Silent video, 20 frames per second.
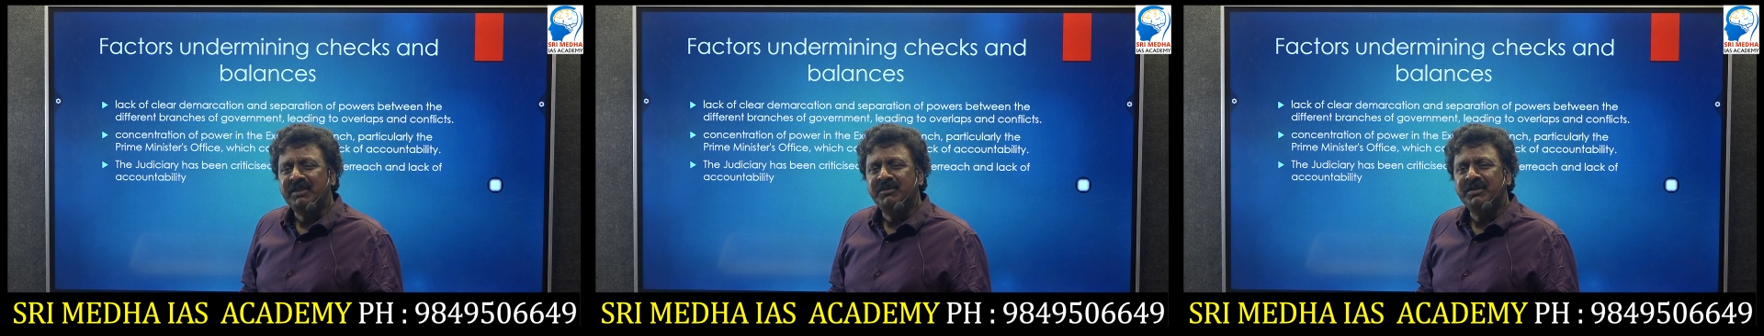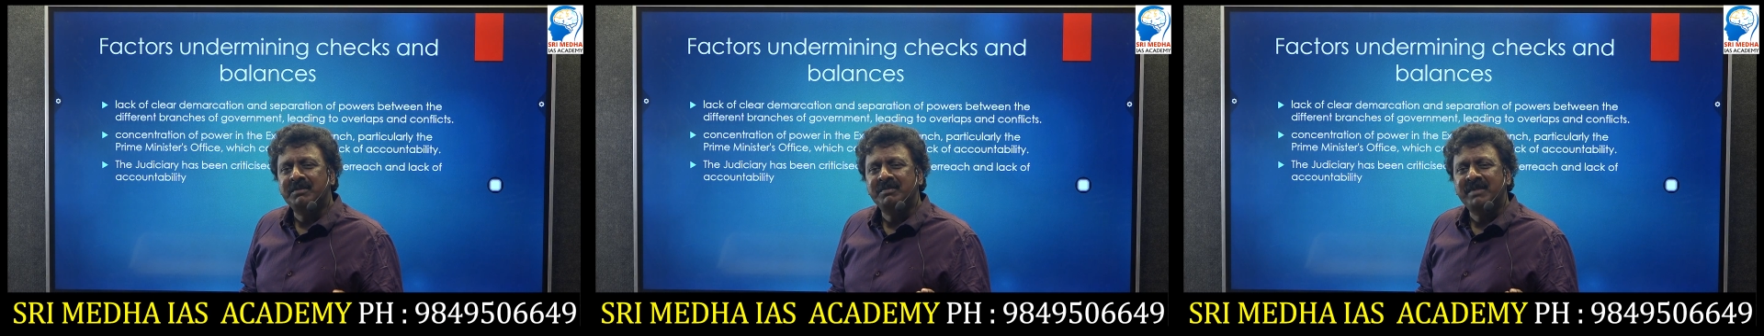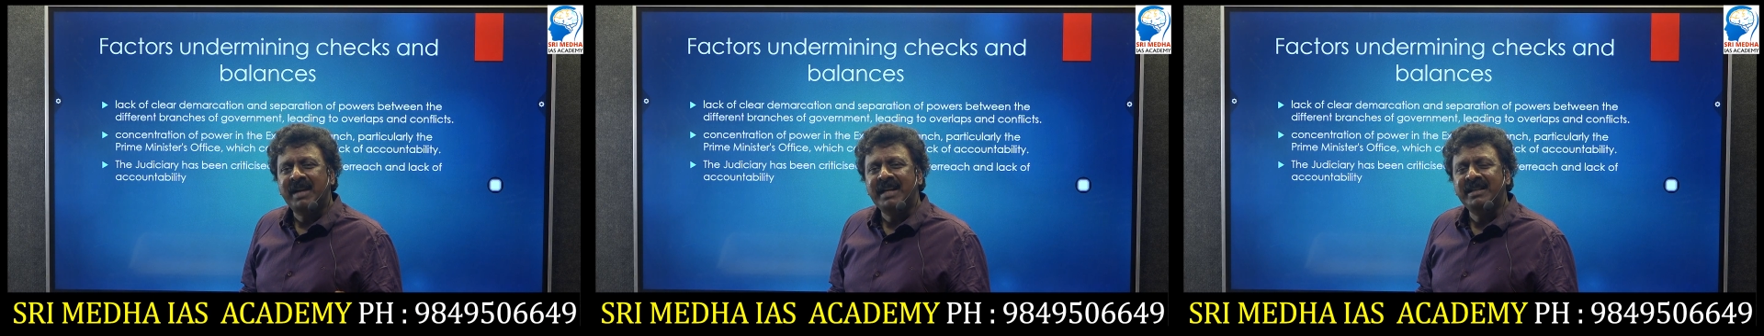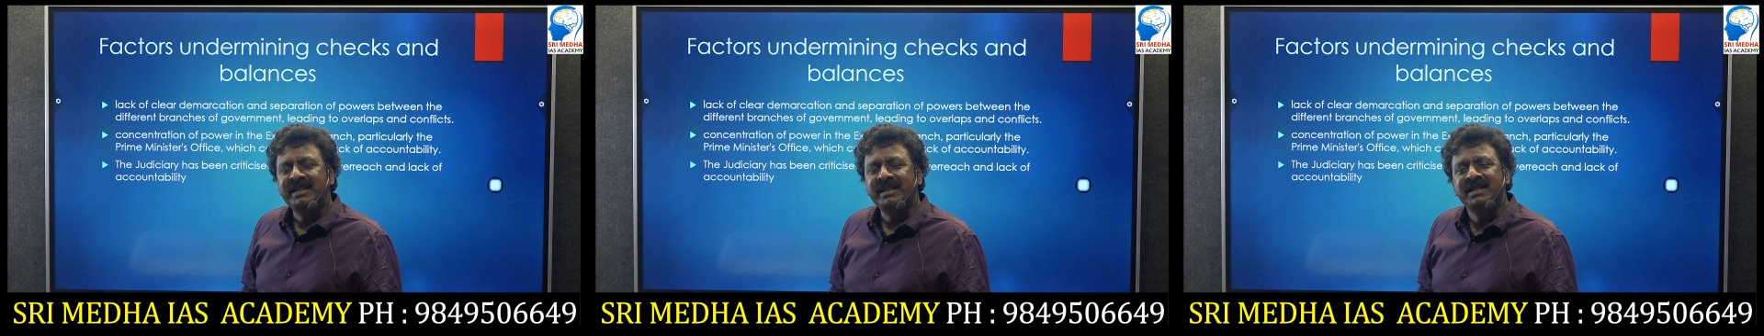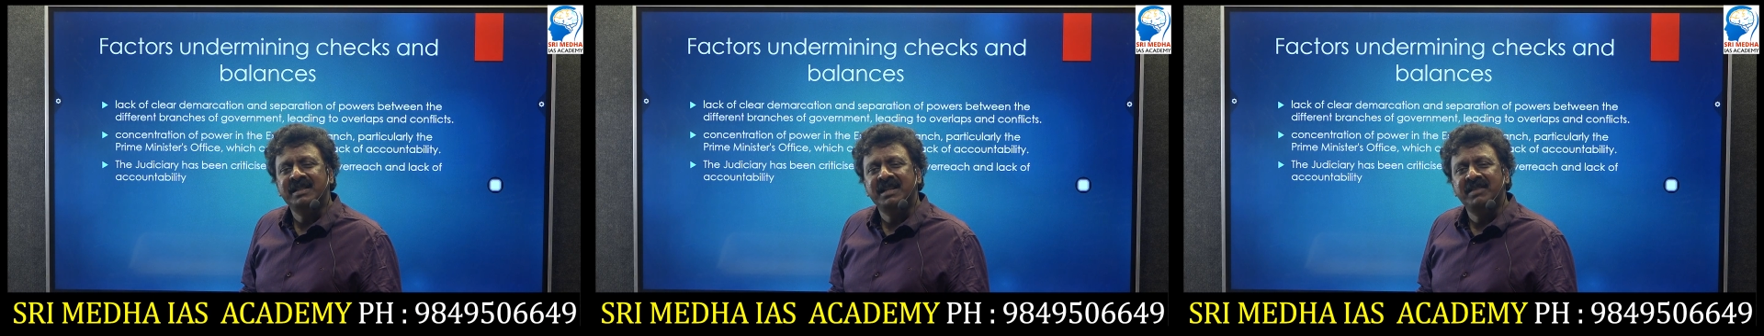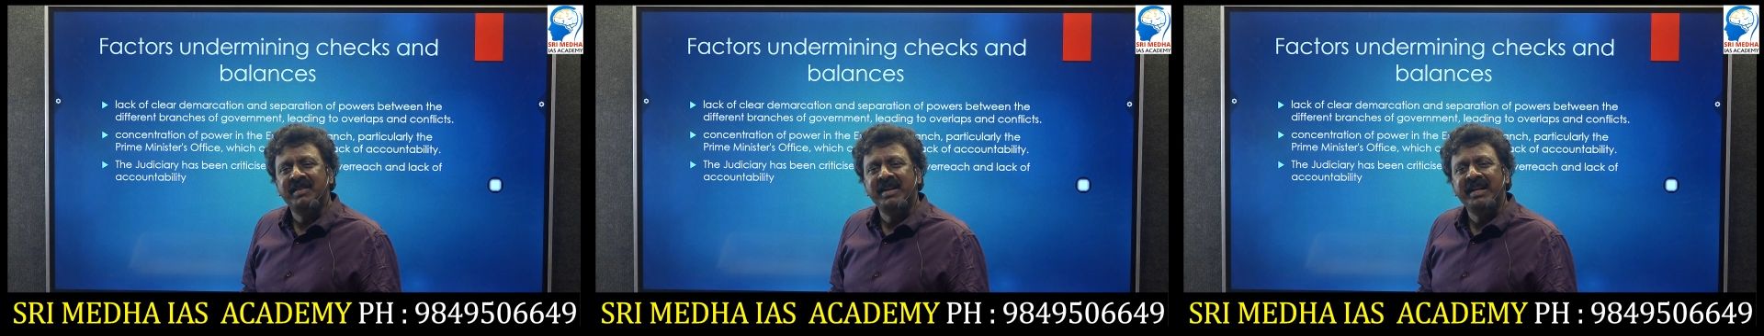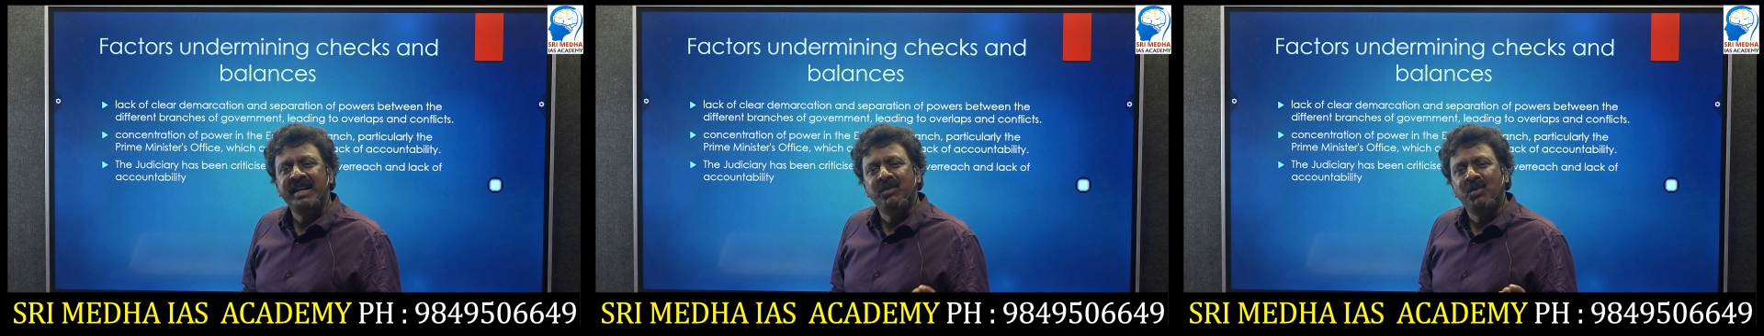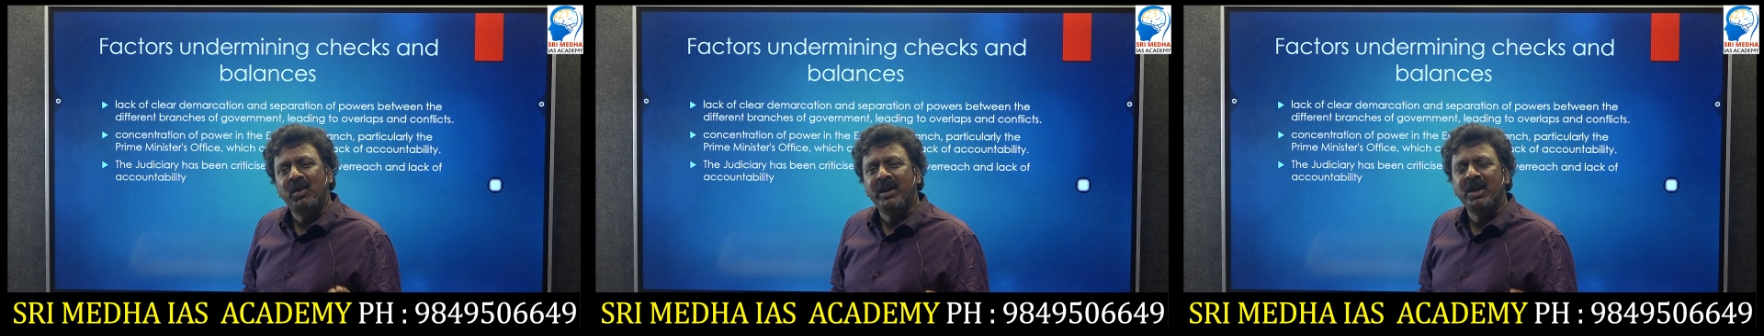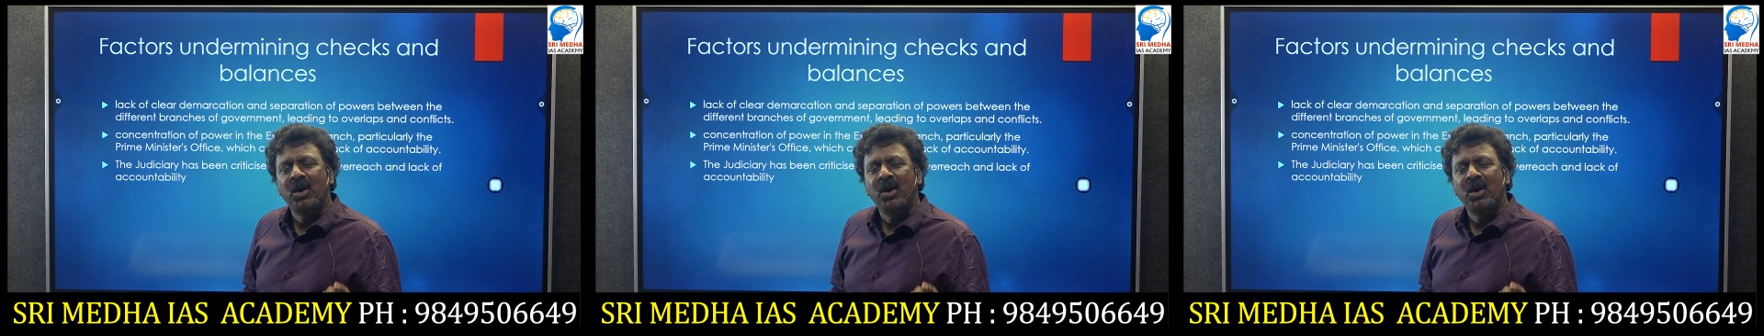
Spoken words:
from 1971